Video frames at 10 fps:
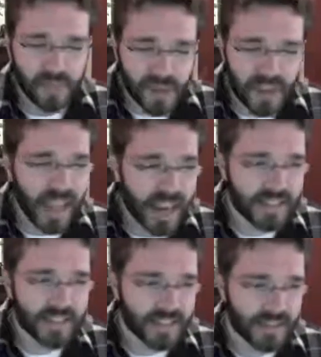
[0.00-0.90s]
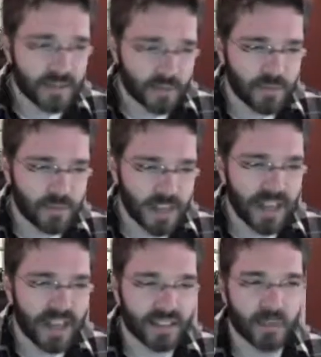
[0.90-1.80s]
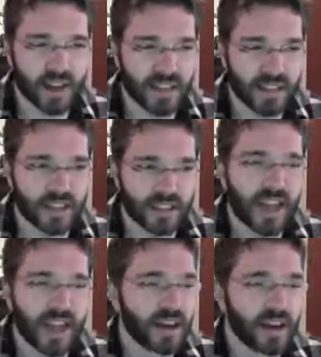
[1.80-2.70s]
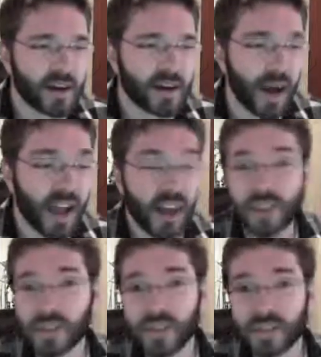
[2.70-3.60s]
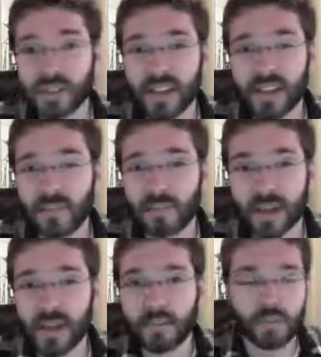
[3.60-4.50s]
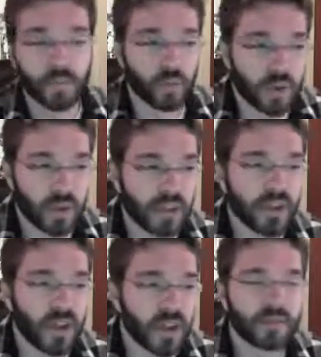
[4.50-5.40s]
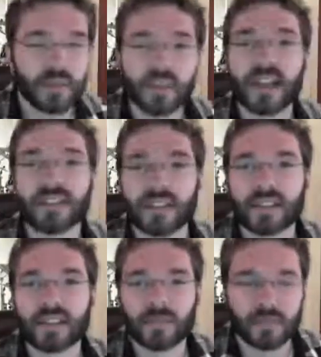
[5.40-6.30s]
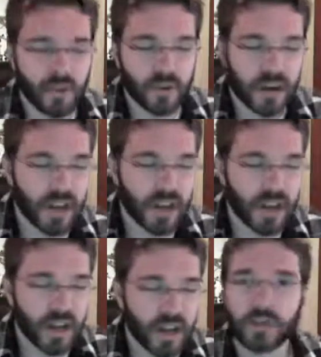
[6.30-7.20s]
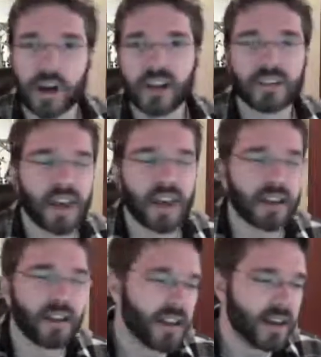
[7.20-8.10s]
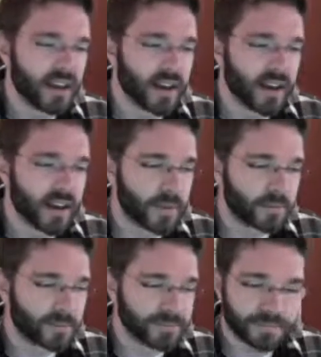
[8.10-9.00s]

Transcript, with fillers: again, it's it's a fantastic process. Um, I also, at the same time, really loved freelancing for a couple years prior to that. Um,